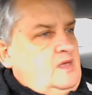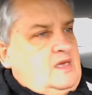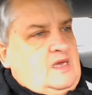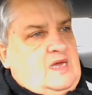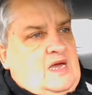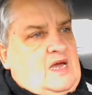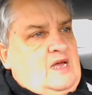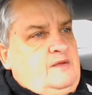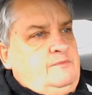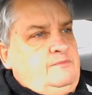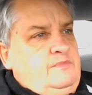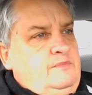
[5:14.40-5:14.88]

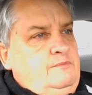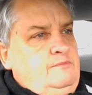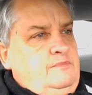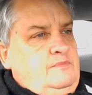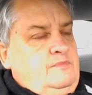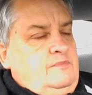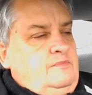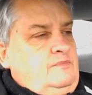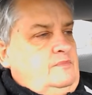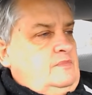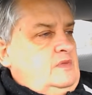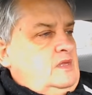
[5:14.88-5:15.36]
Can't
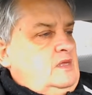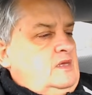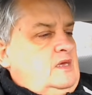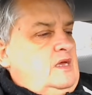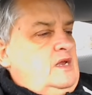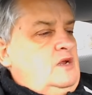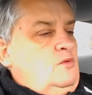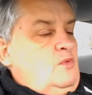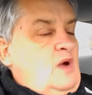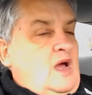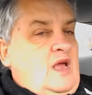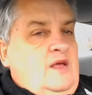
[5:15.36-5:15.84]

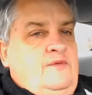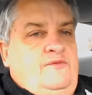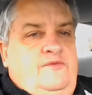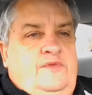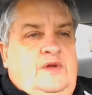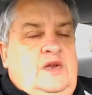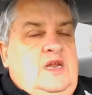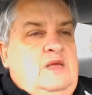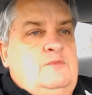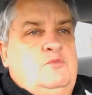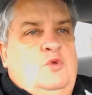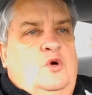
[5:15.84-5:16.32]
get away
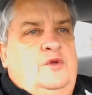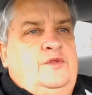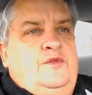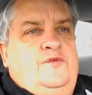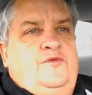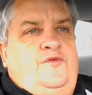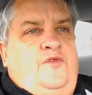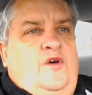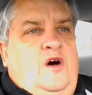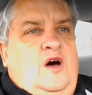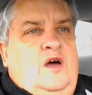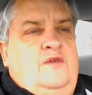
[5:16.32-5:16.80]
any more
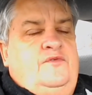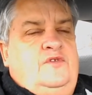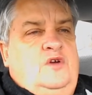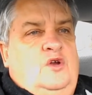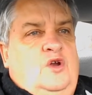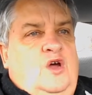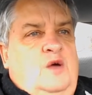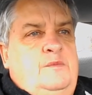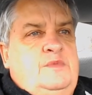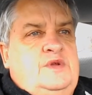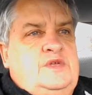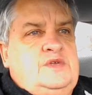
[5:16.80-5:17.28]
than 5
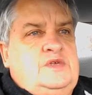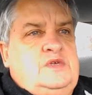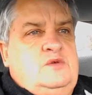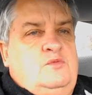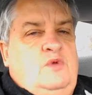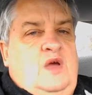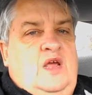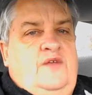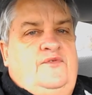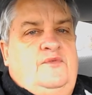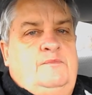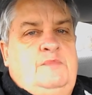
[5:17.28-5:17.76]
kilometres
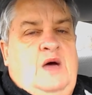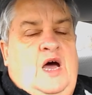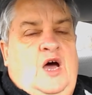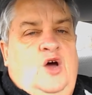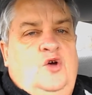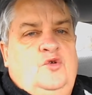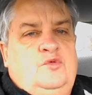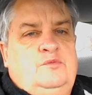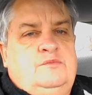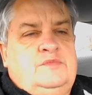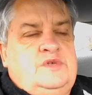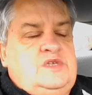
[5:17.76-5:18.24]
away from
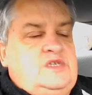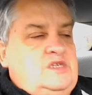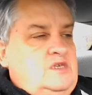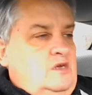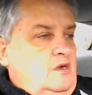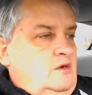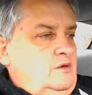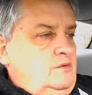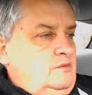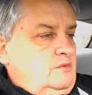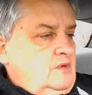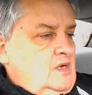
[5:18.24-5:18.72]
home.
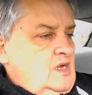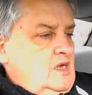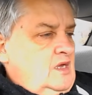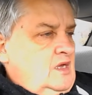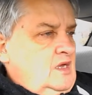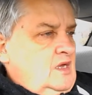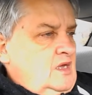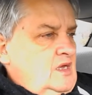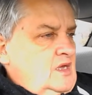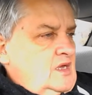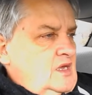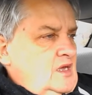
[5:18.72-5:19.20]
So
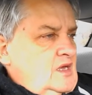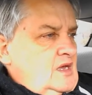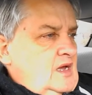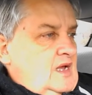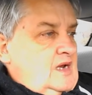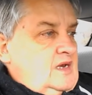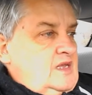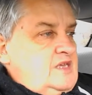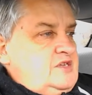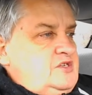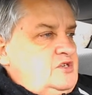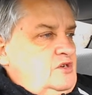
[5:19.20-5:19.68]

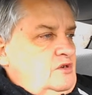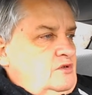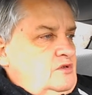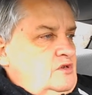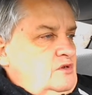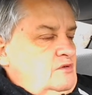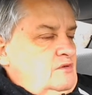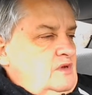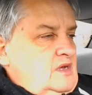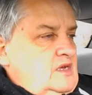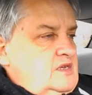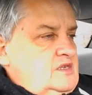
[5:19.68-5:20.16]
unless you're
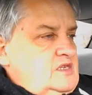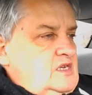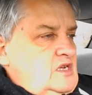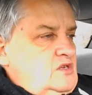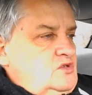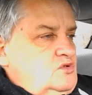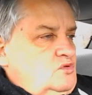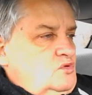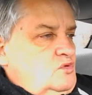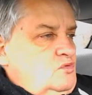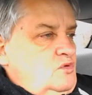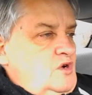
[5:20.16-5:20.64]
doing
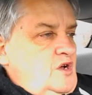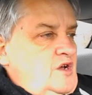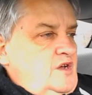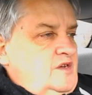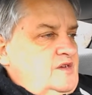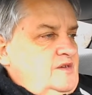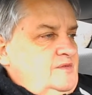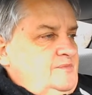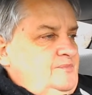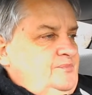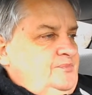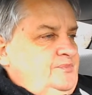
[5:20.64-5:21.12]
essential
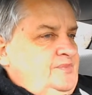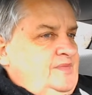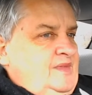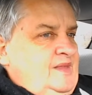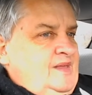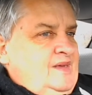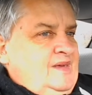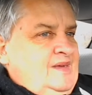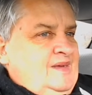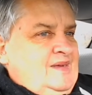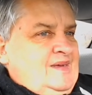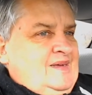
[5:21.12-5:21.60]
work.
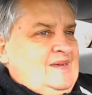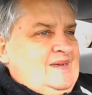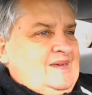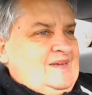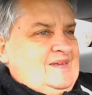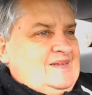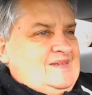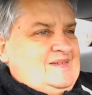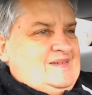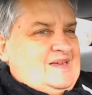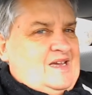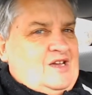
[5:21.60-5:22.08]

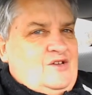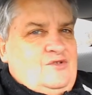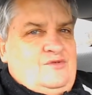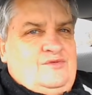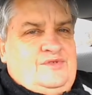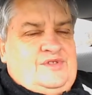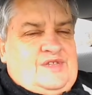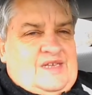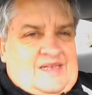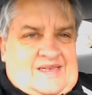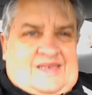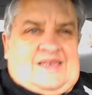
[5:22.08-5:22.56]
So
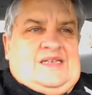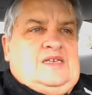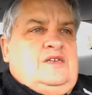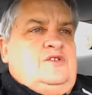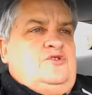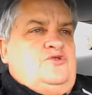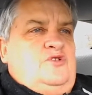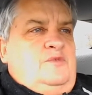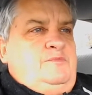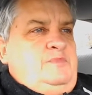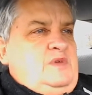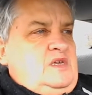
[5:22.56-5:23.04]
this
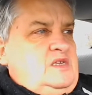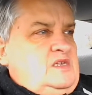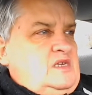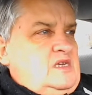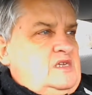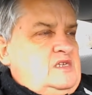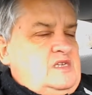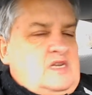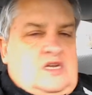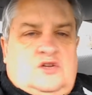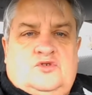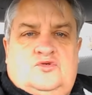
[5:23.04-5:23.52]
trip is
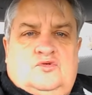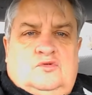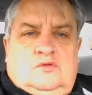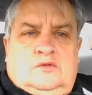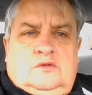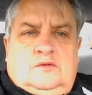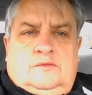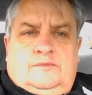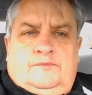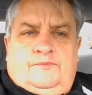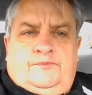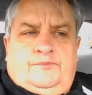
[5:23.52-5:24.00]

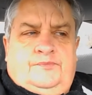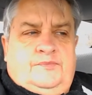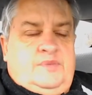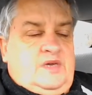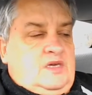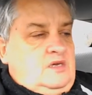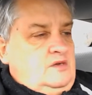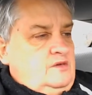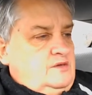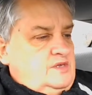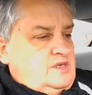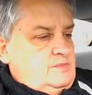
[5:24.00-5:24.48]
essential
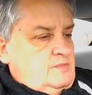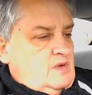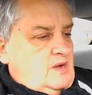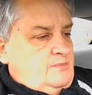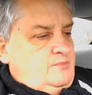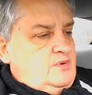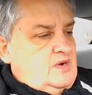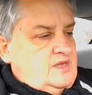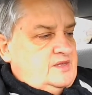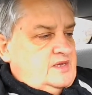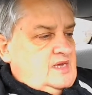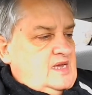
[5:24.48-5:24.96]
because my
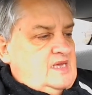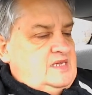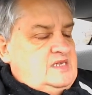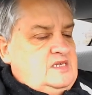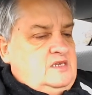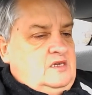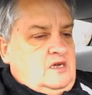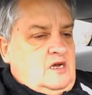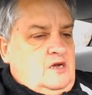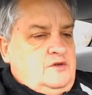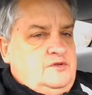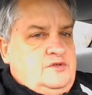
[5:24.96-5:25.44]
brother has
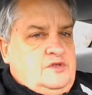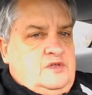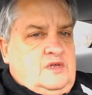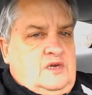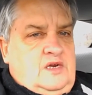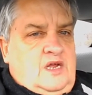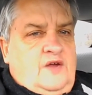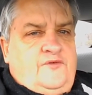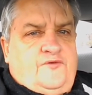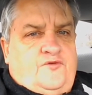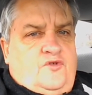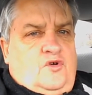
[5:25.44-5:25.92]
to go to the
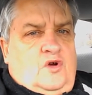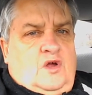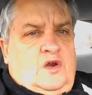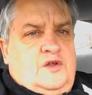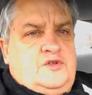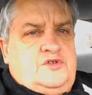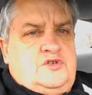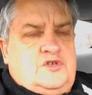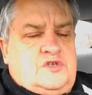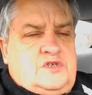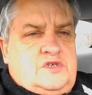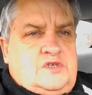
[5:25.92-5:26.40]

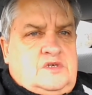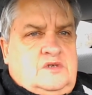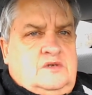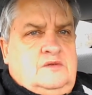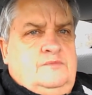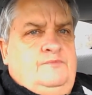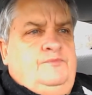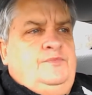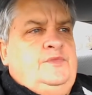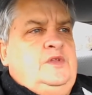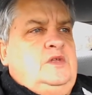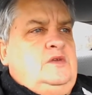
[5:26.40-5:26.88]
nephrologist
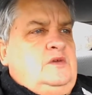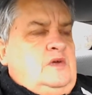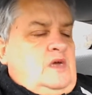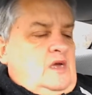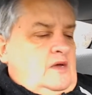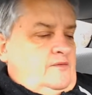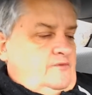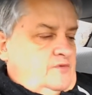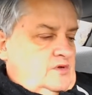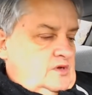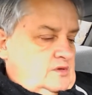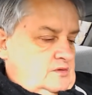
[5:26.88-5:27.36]

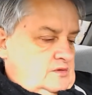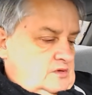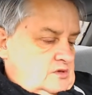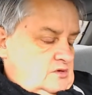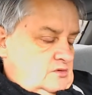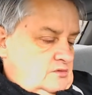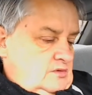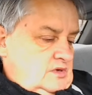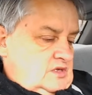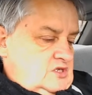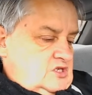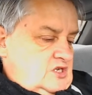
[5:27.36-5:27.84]
to
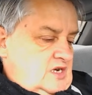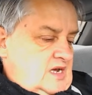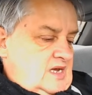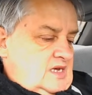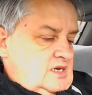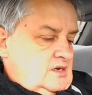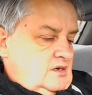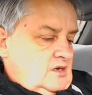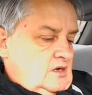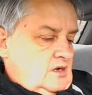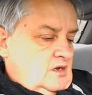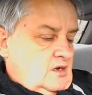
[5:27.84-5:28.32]
do a
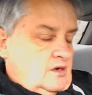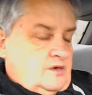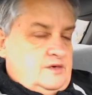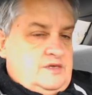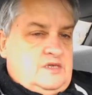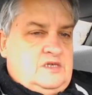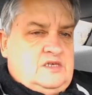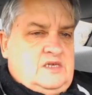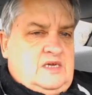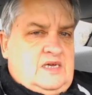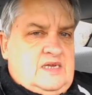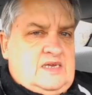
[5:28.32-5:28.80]
check on
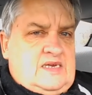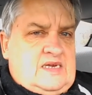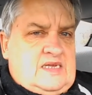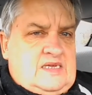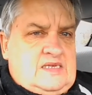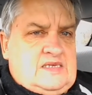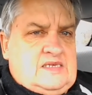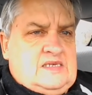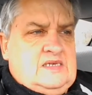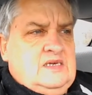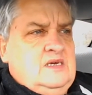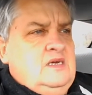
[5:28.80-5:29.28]
his
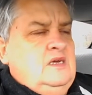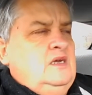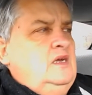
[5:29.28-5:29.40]
kidneys,